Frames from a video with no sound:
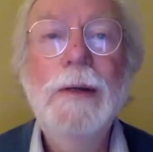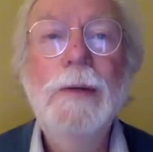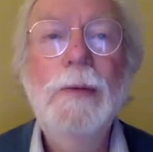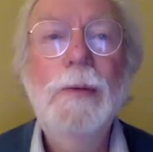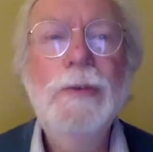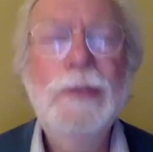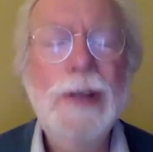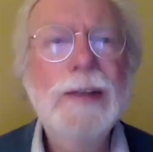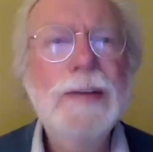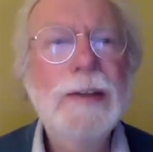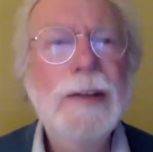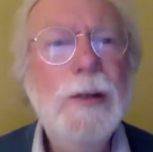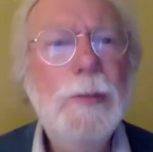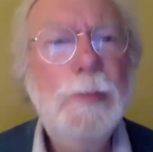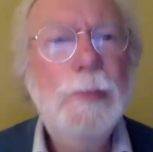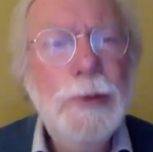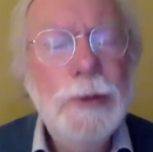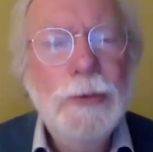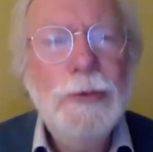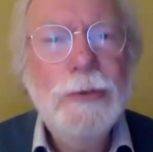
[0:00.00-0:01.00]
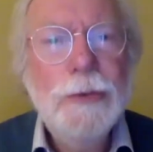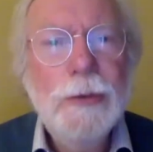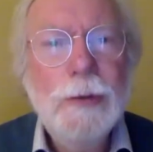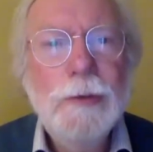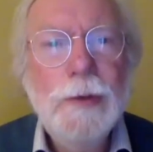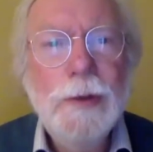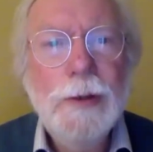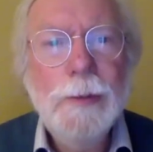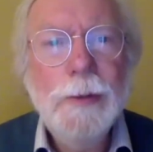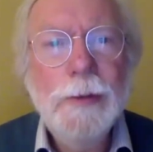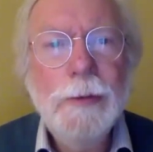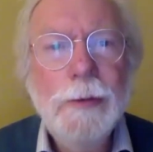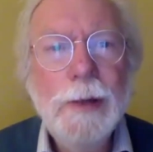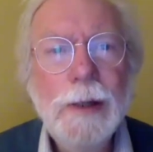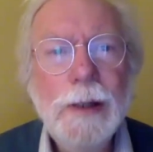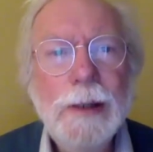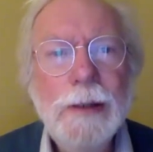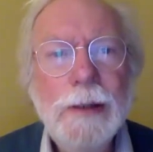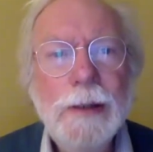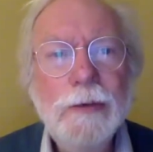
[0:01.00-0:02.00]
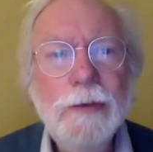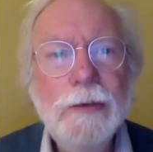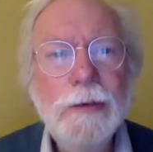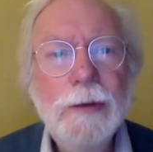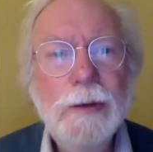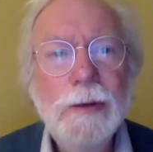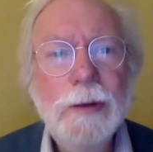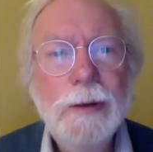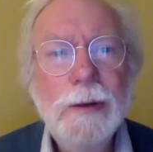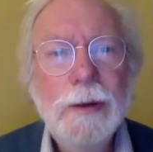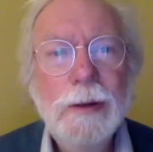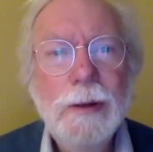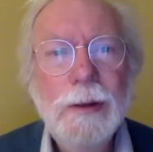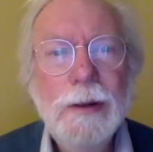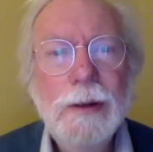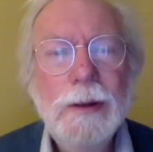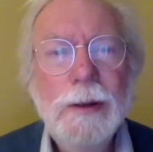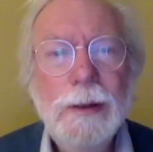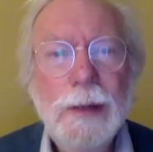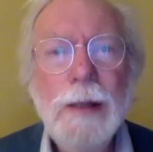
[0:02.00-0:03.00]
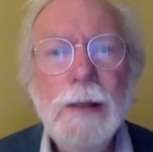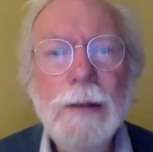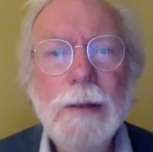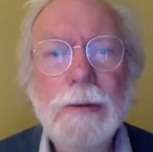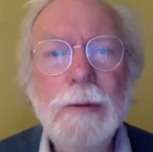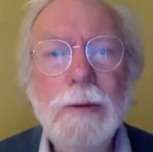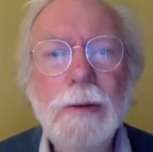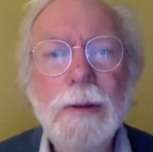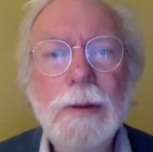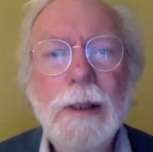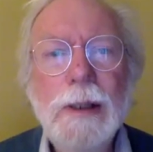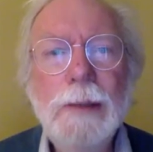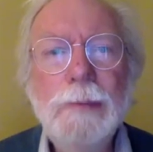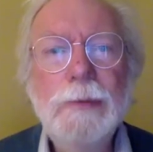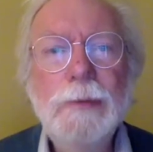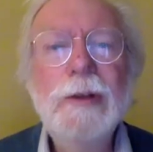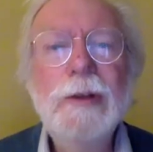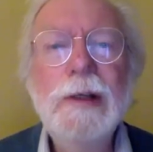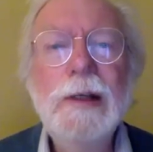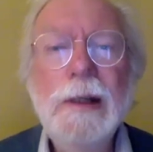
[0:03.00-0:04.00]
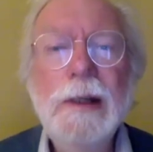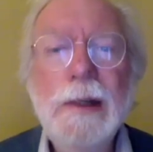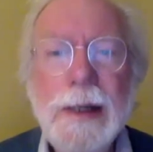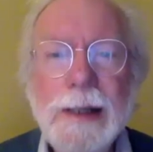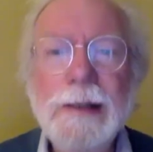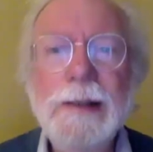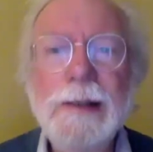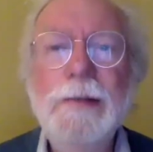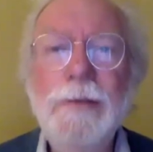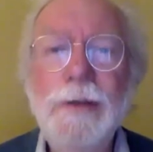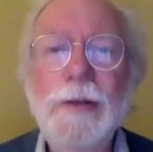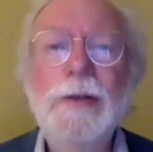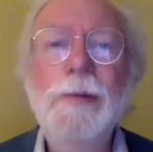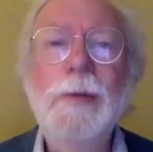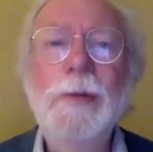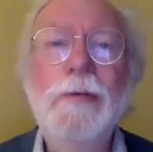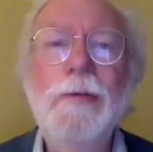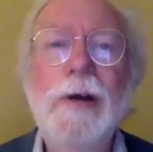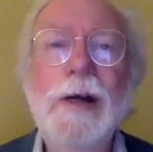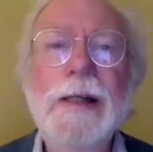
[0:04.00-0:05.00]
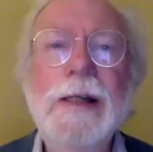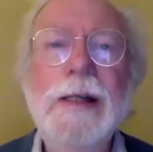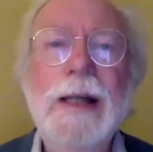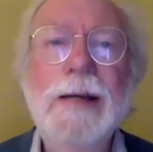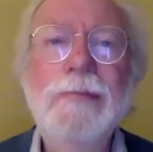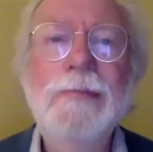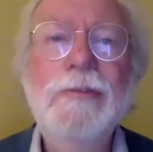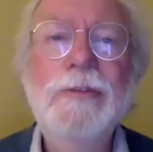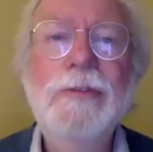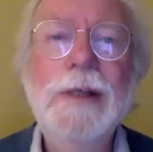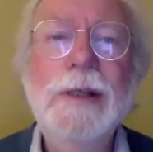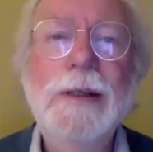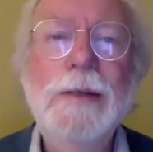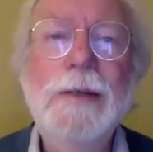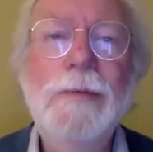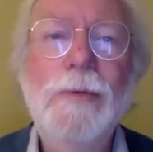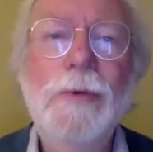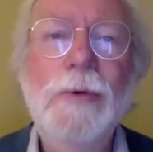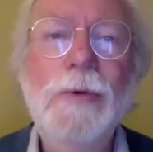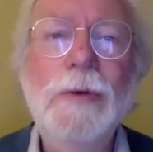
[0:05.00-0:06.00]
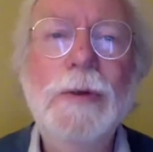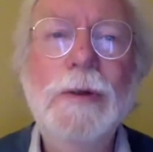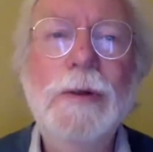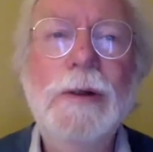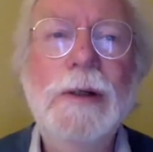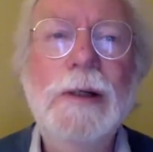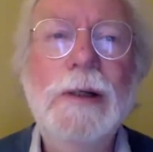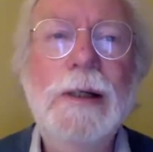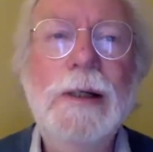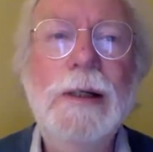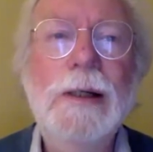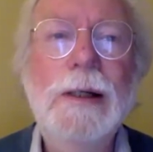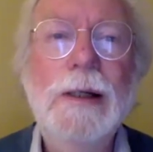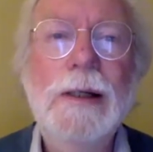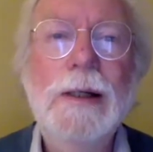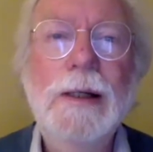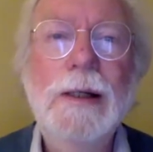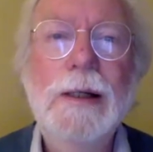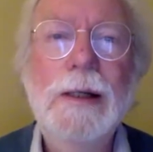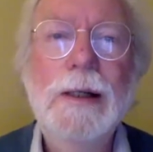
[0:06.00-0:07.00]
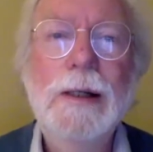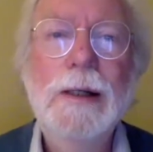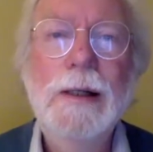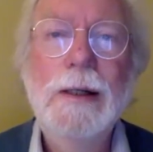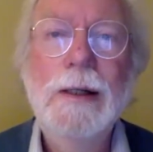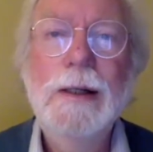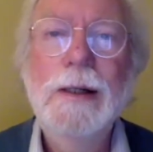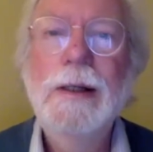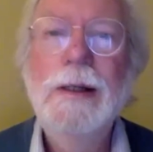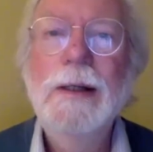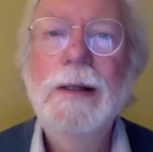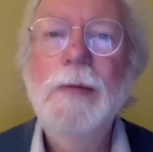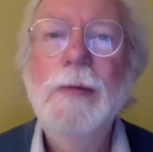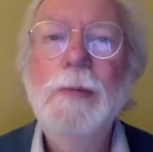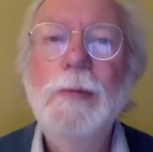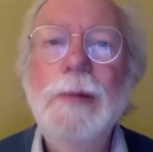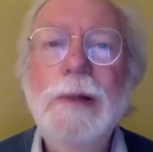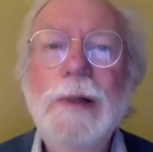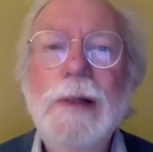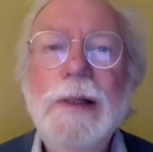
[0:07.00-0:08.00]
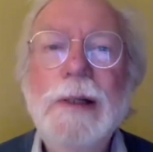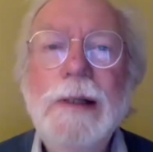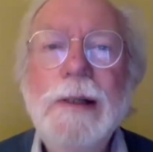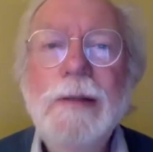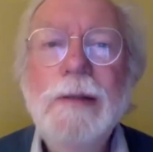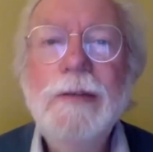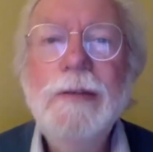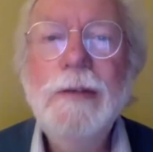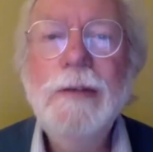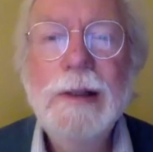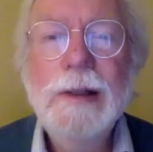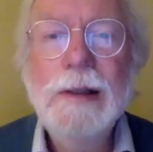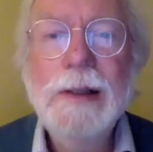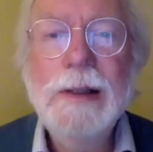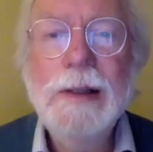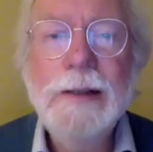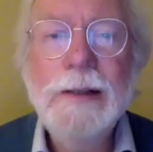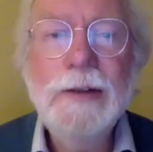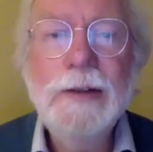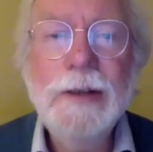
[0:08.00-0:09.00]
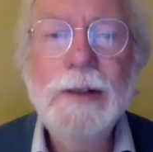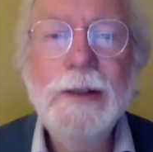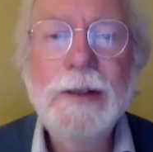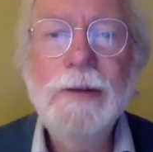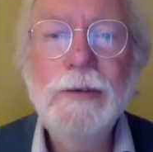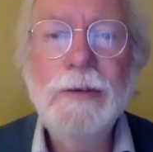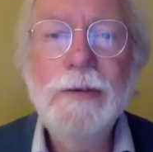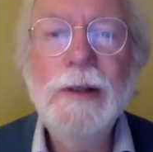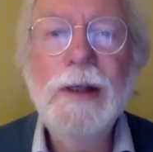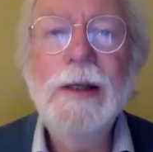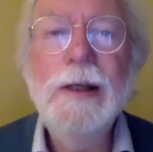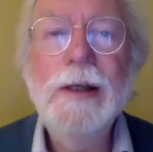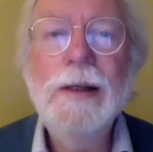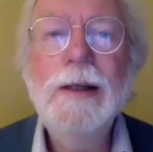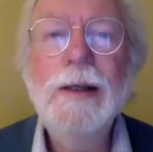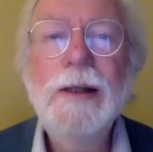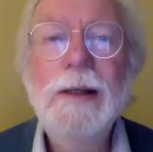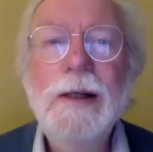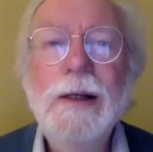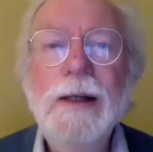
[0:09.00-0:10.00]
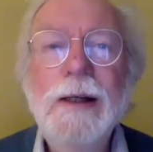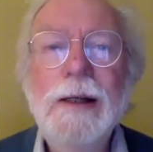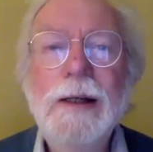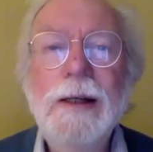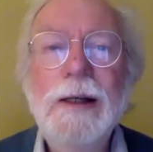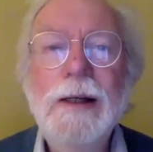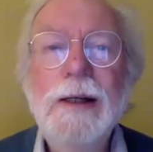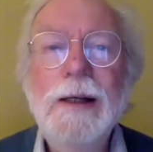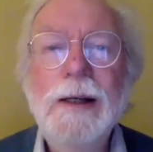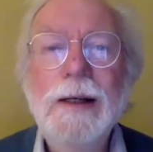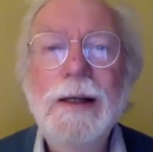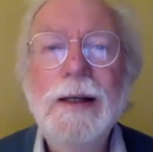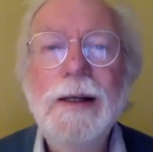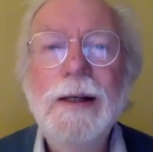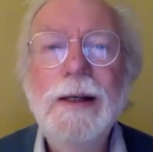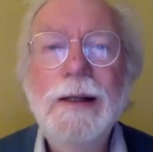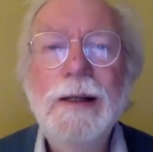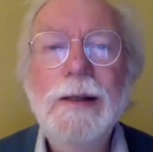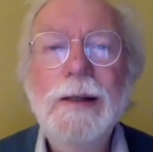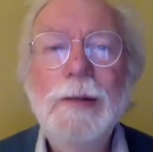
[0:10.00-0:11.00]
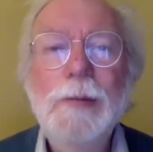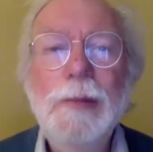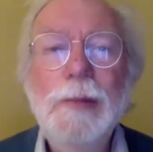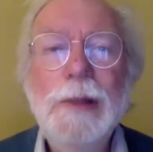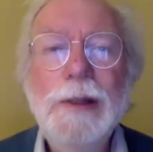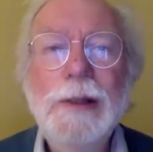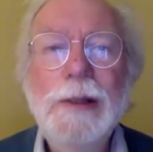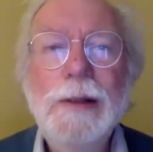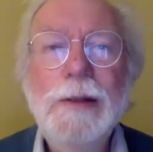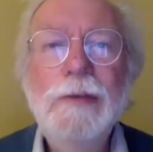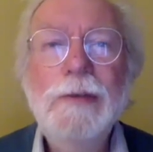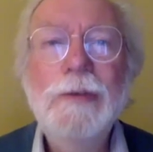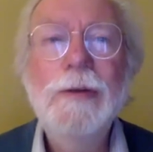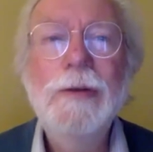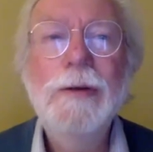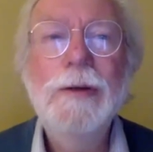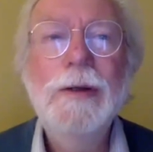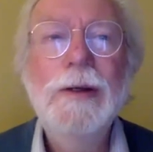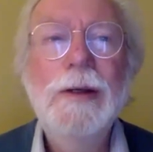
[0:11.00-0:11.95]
Was that an abuse of human rights? No, it was a collective human right and drinking water. Right? Please tell the NGOs that. Right? Please.